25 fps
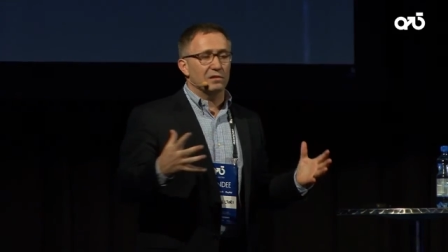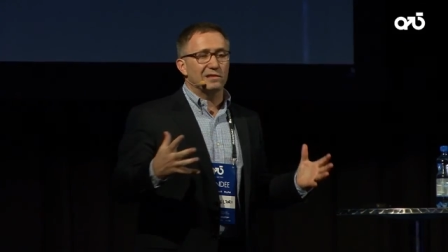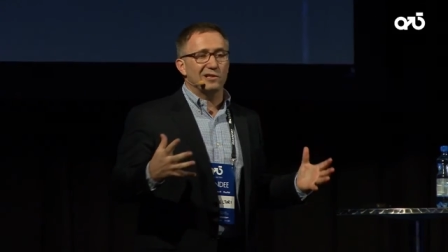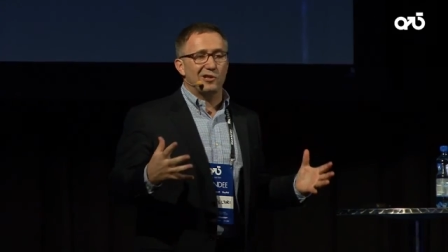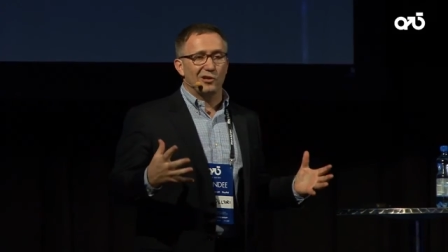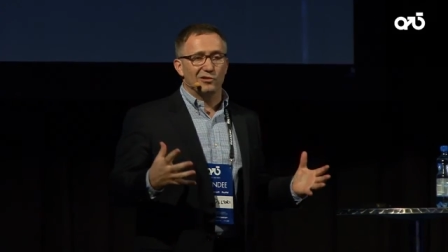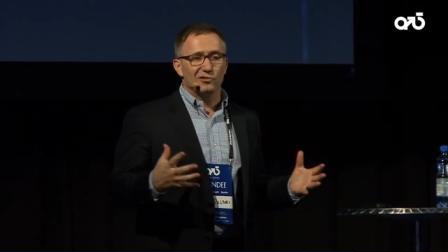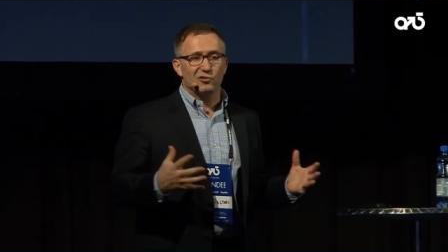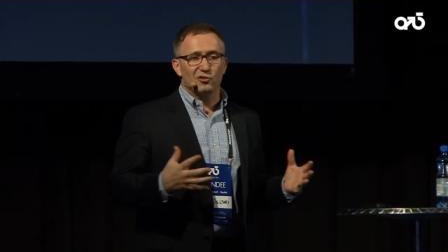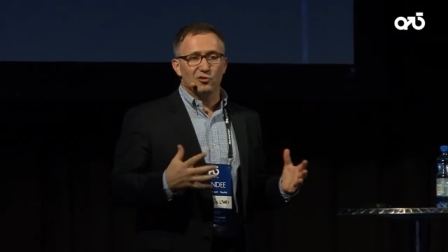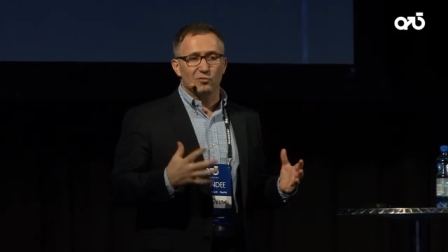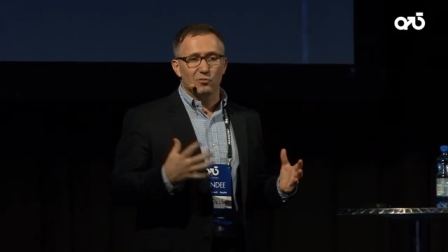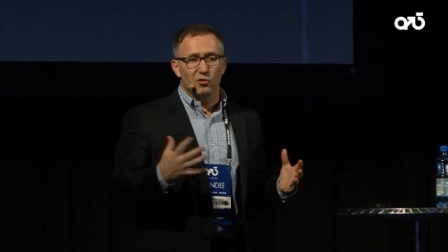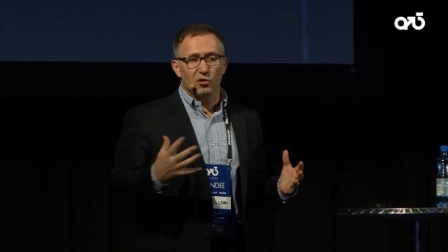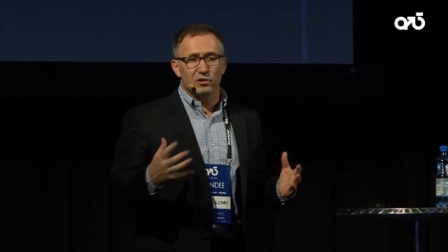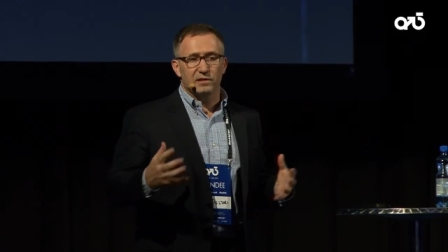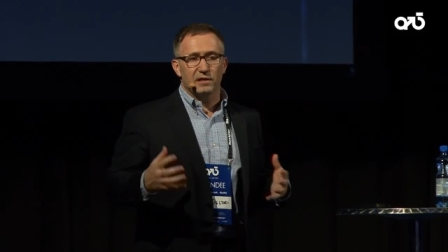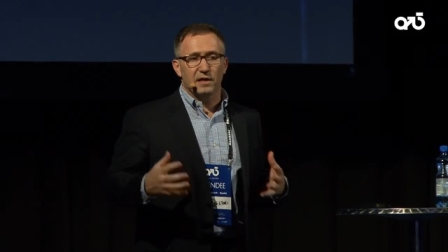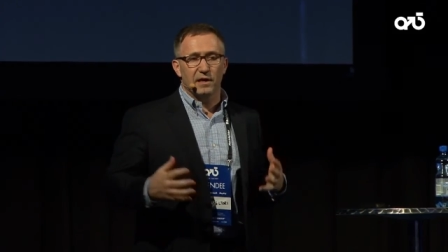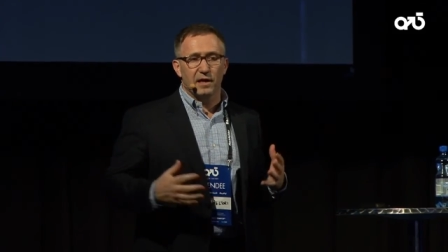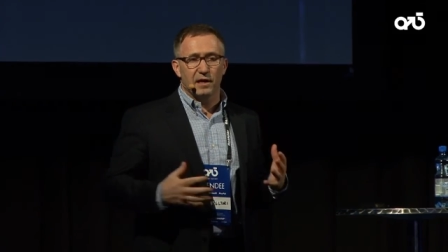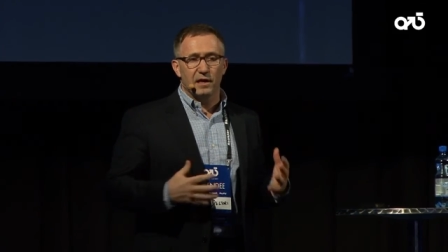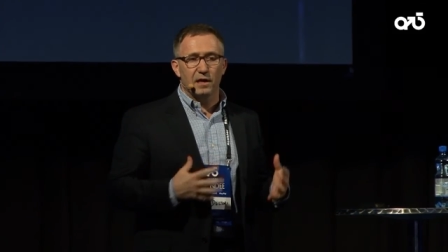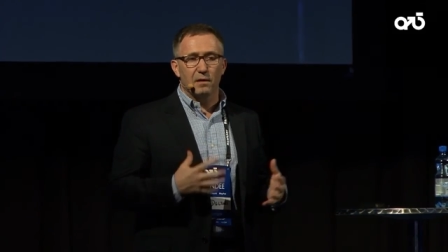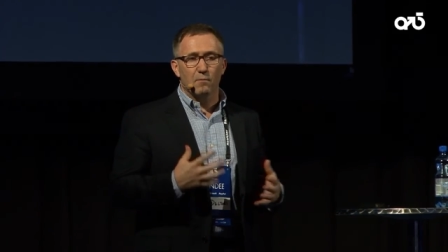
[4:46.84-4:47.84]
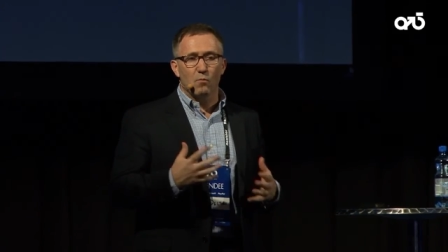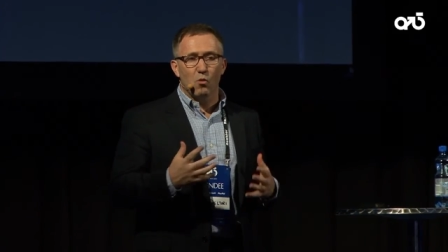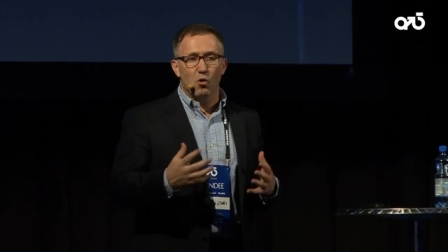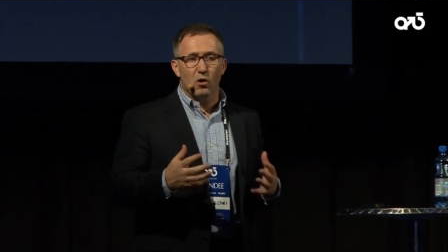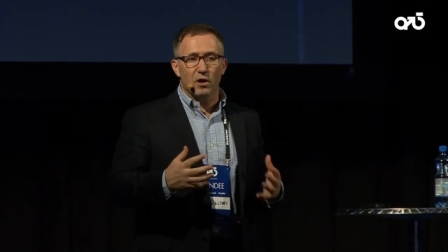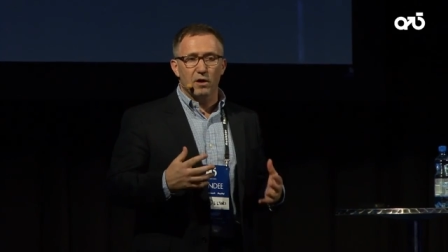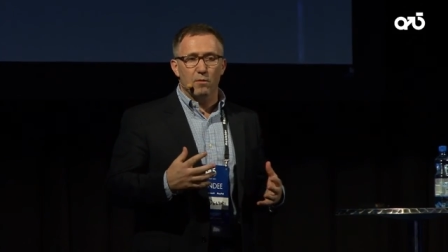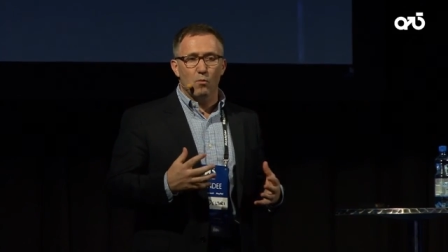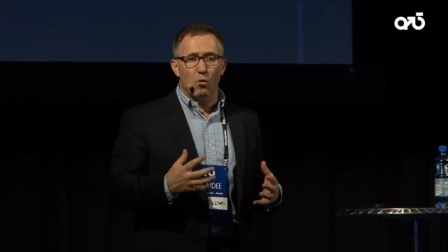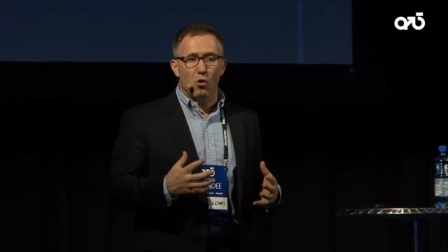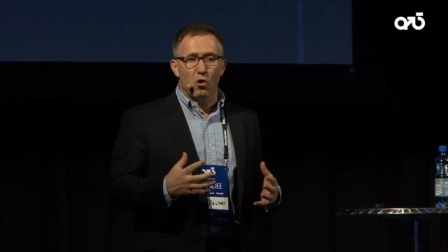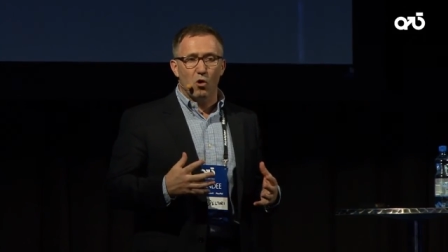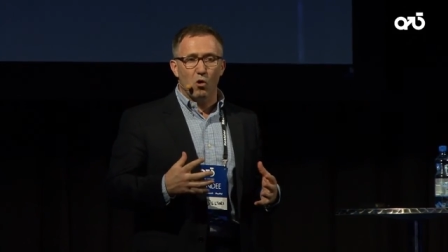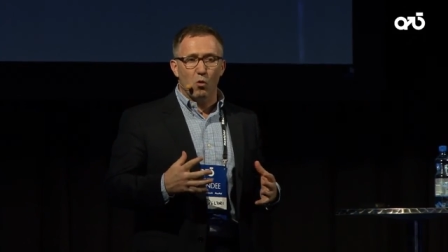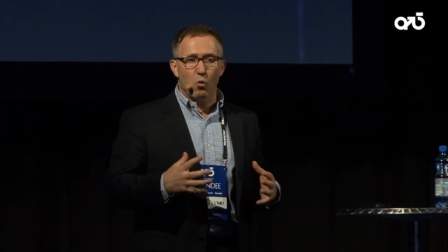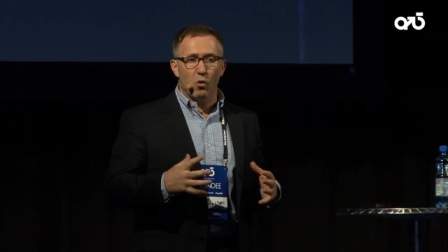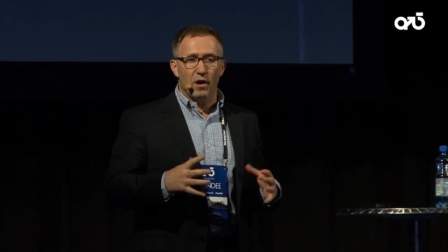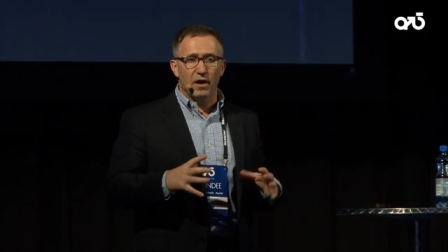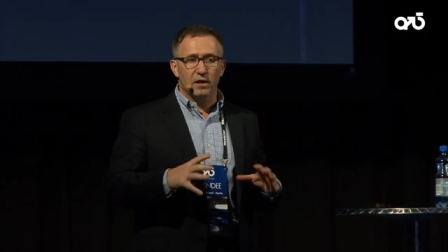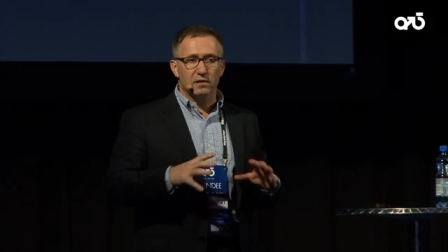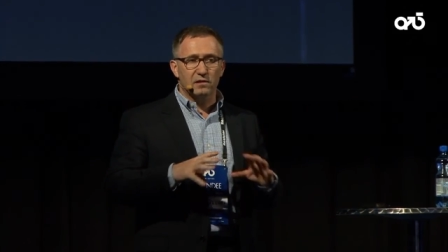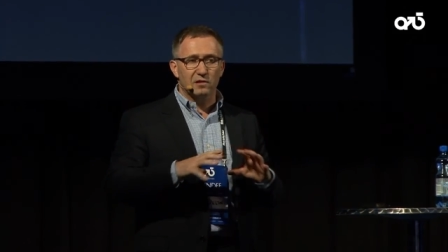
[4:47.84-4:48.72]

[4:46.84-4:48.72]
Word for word: consumers are getting more and more aware.